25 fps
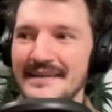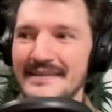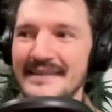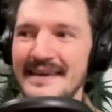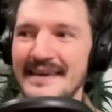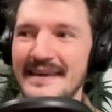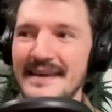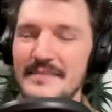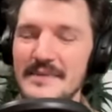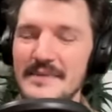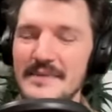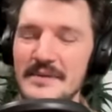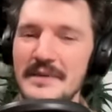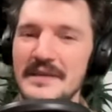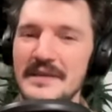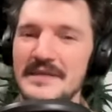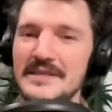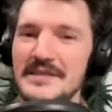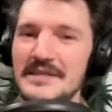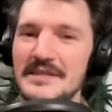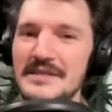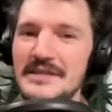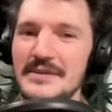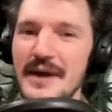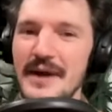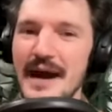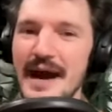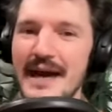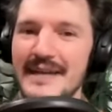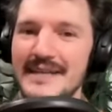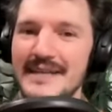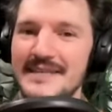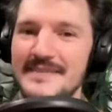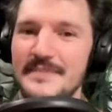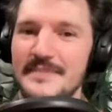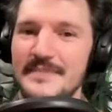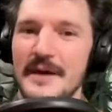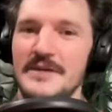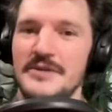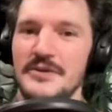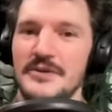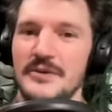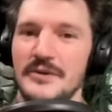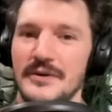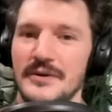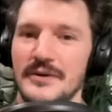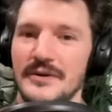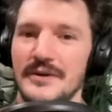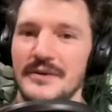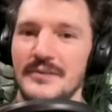Tim, you mentioned you had a
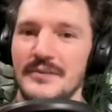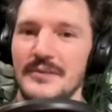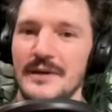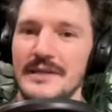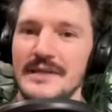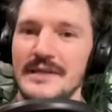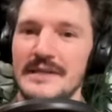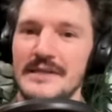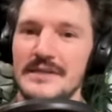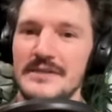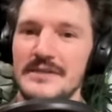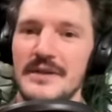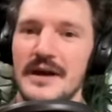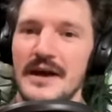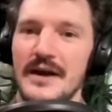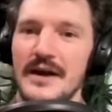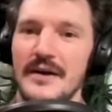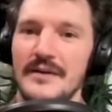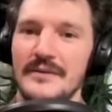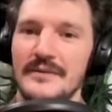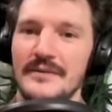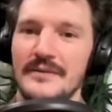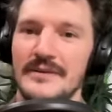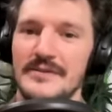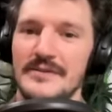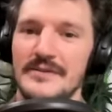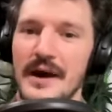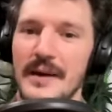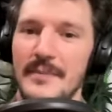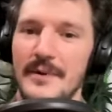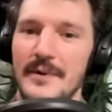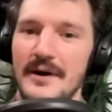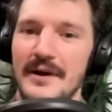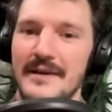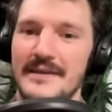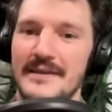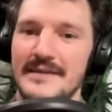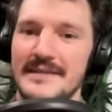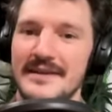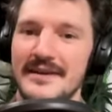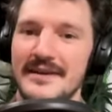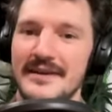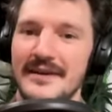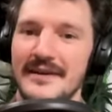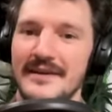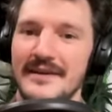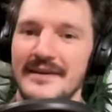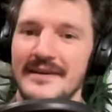special When Did You Know to drop on us here.